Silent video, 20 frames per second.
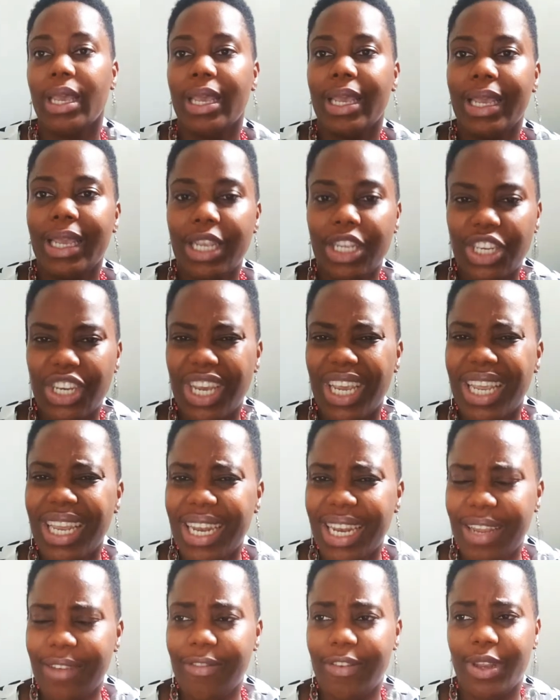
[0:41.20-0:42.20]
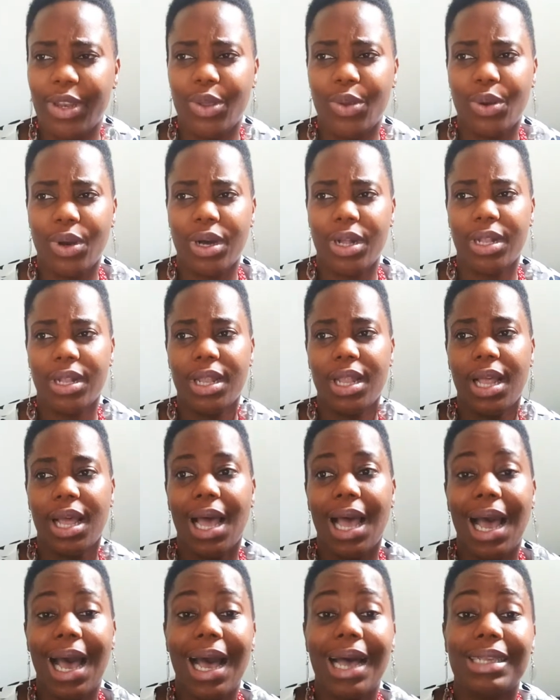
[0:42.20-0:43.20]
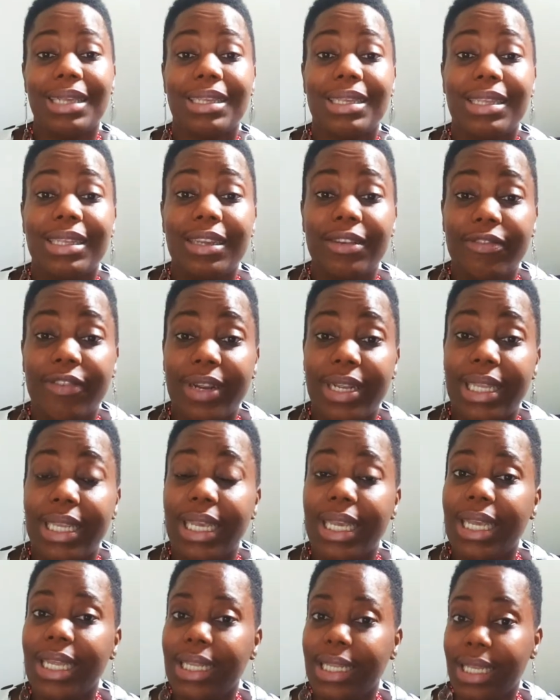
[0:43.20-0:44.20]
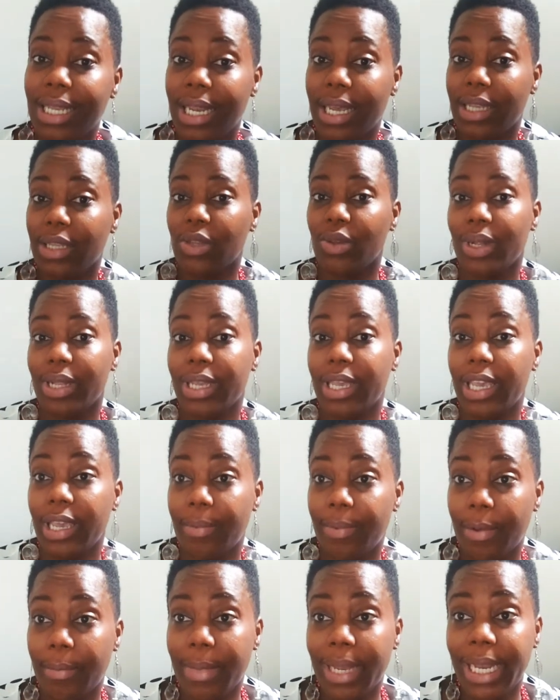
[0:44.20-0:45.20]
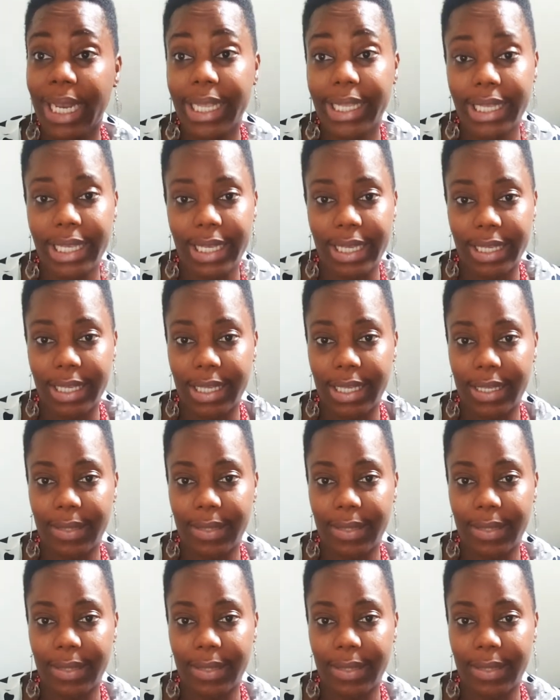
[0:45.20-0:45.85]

Each individual has different intellectual capabilities.